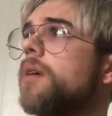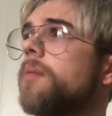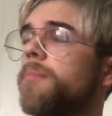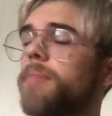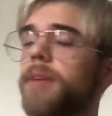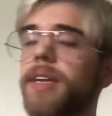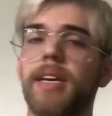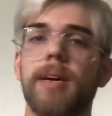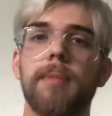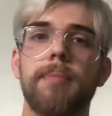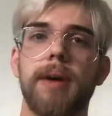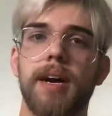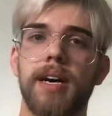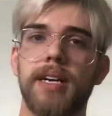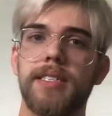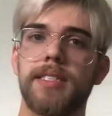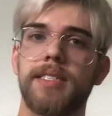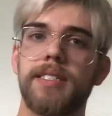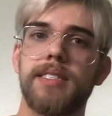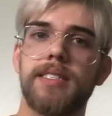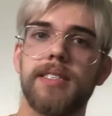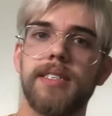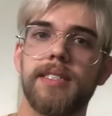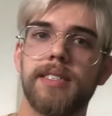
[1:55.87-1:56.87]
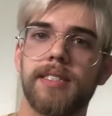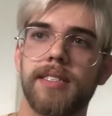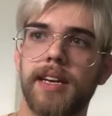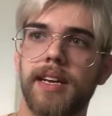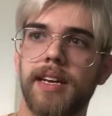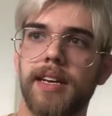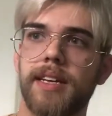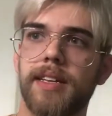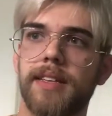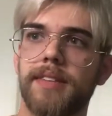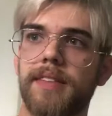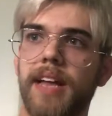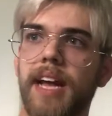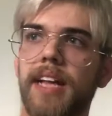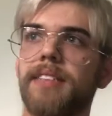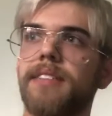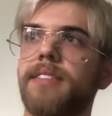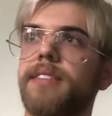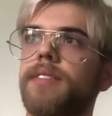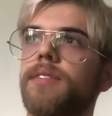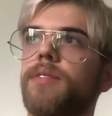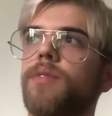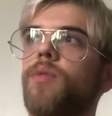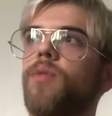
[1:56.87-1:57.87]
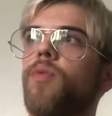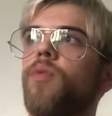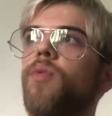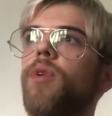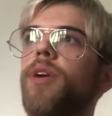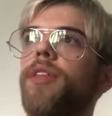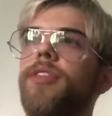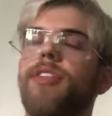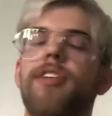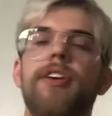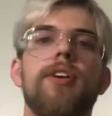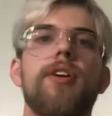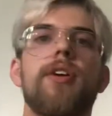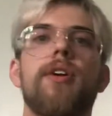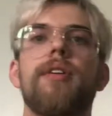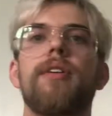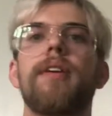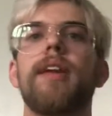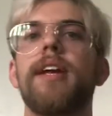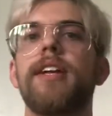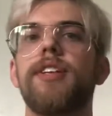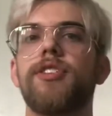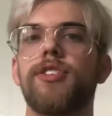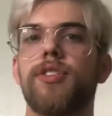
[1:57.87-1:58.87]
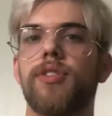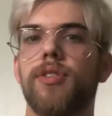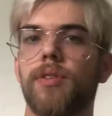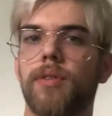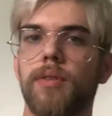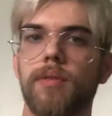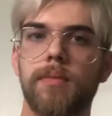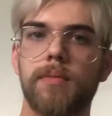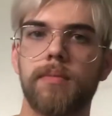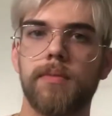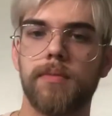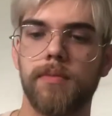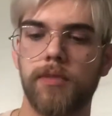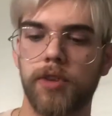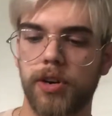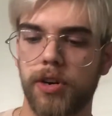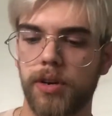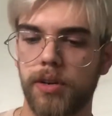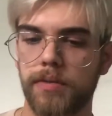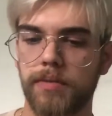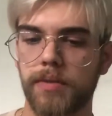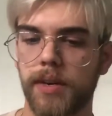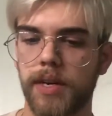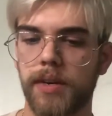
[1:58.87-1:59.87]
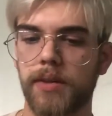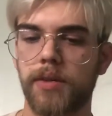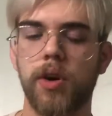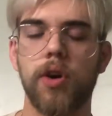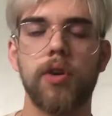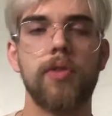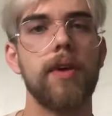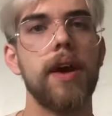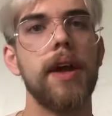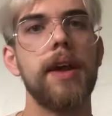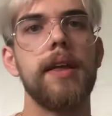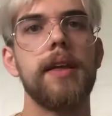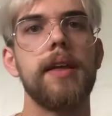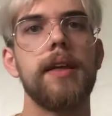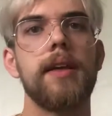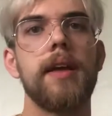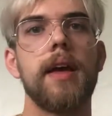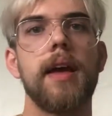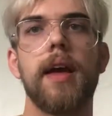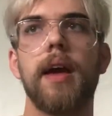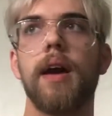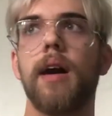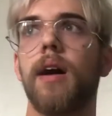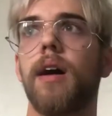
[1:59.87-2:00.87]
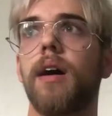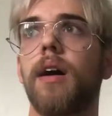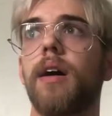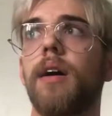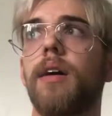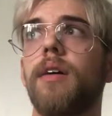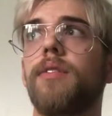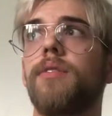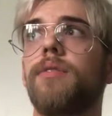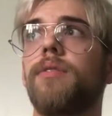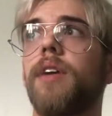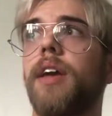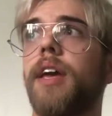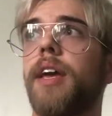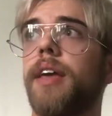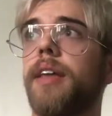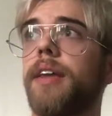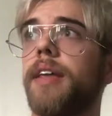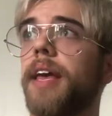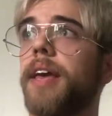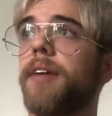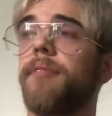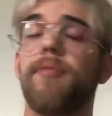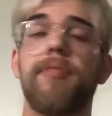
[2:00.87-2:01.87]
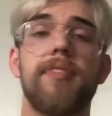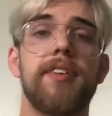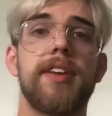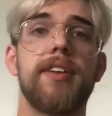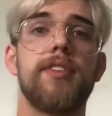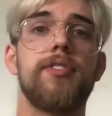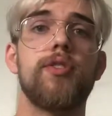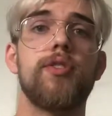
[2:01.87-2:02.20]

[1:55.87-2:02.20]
being a Pisces is like, that's within our nature. We're like already an infinite